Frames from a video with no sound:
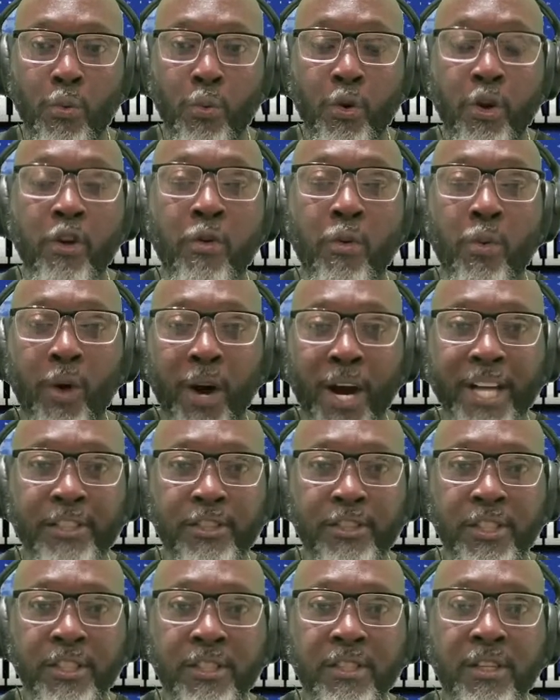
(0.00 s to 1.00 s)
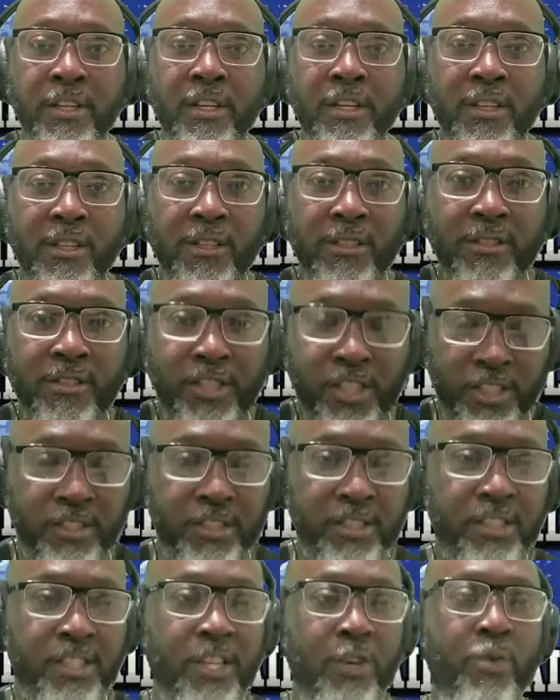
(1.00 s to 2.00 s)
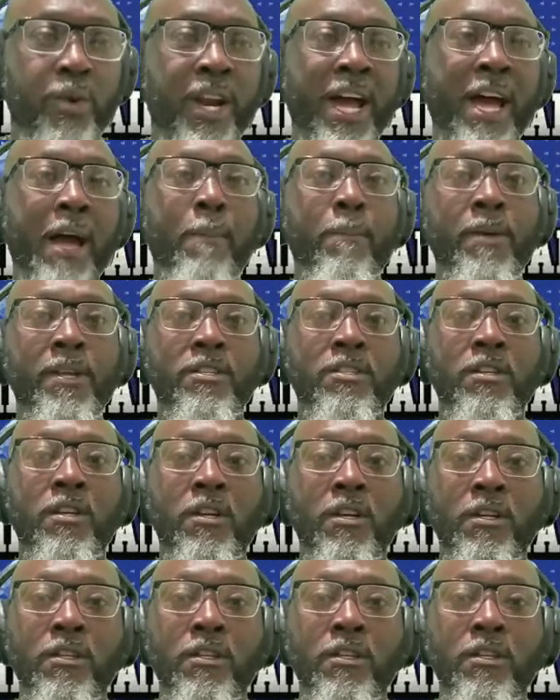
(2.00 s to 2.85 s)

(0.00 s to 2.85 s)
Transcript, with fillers: We're watching just to see what happens.